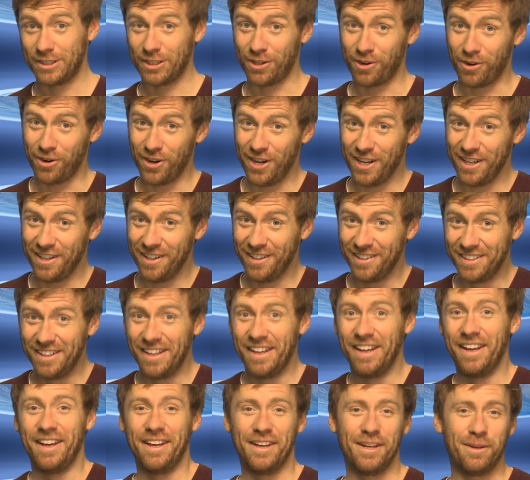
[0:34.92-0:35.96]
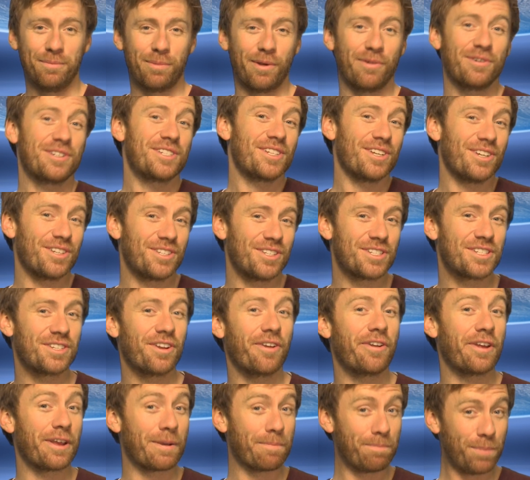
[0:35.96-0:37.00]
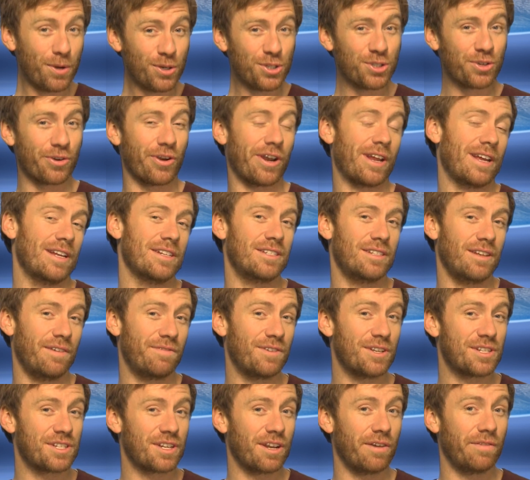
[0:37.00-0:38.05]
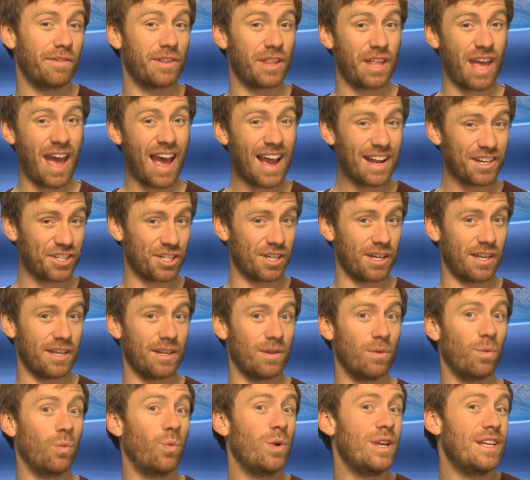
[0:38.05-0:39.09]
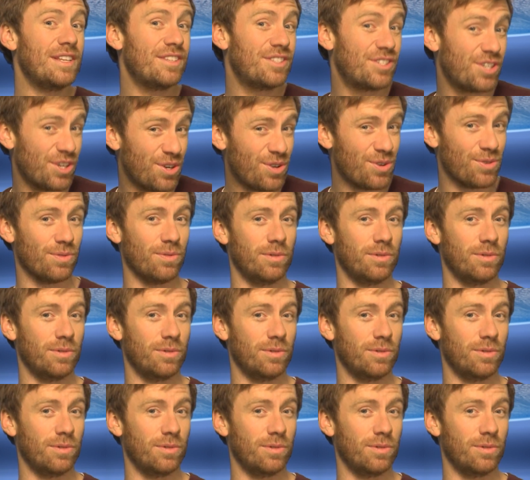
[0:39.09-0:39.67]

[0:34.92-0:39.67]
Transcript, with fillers: sorry. But researchers studying bush crickets have discovered that actually we do.